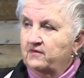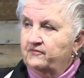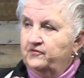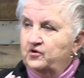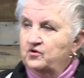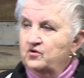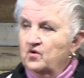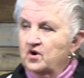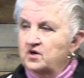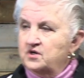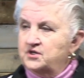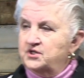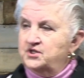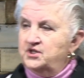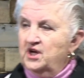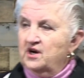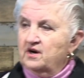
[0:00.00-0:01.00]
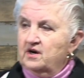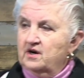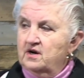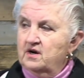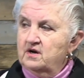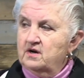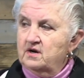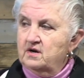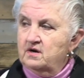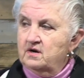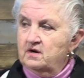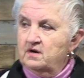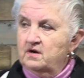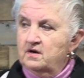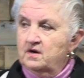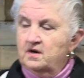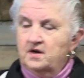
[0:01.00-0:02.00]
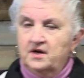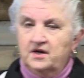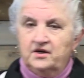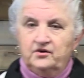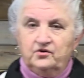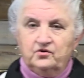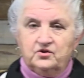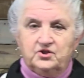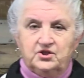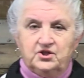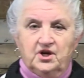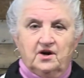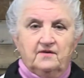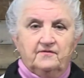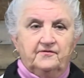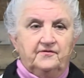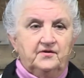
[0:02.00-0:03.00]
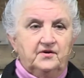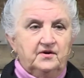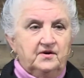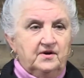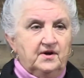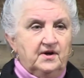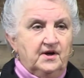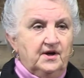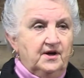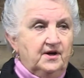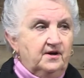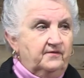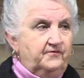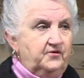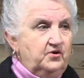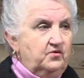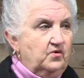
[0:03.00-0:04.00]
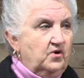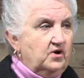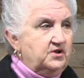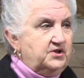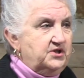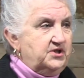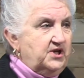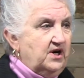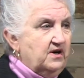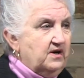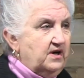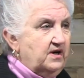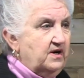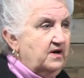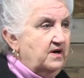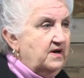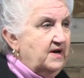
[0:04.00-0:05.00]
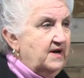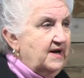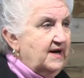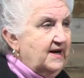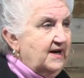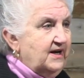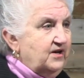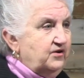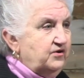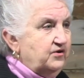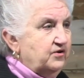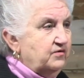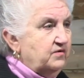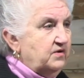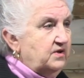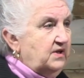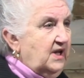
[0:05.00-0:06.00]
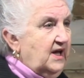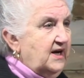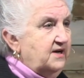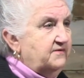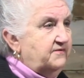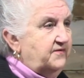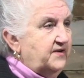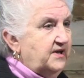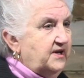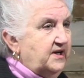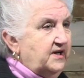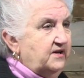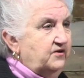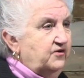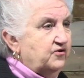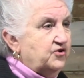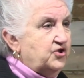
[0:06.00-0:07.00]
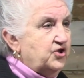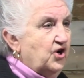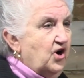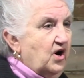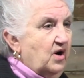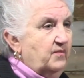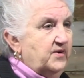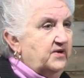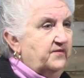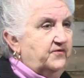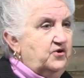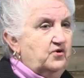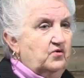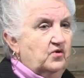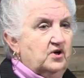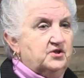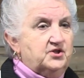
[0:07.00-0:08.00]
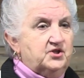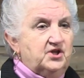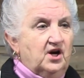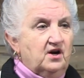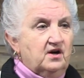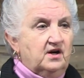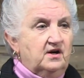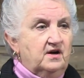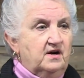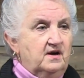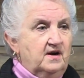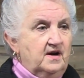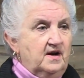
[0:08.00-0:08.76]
If you are stuck in your stuff, if you are stuck in your life, in your job, if you are stuck